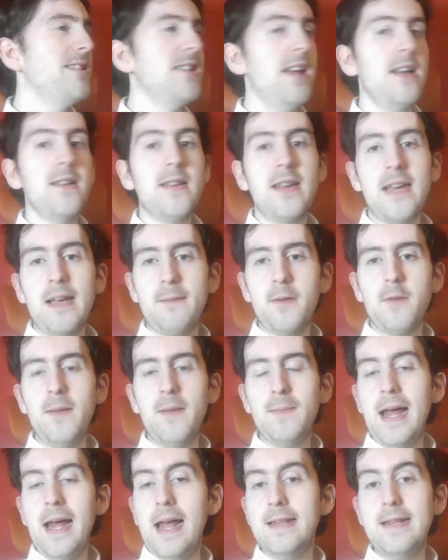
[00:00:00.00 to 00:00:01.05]
So it can have a quick
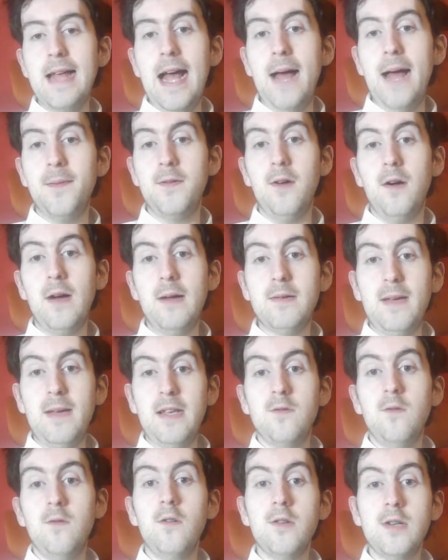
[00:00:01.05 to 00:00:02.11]
pay his death and not have to face
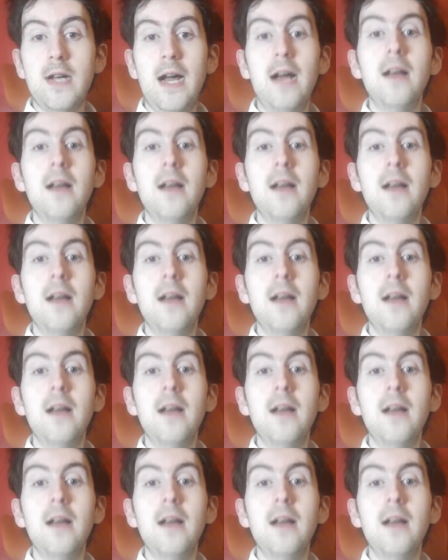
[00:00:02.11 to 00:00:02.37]
torture.